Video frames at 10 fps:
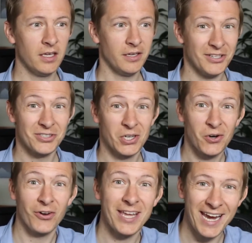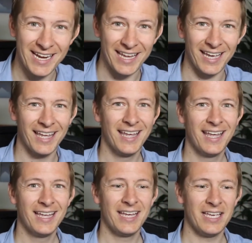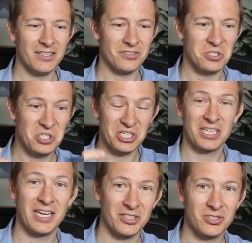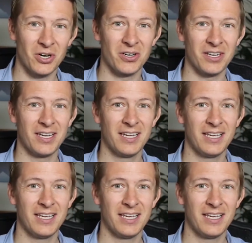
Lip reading: is creating, is just getting started,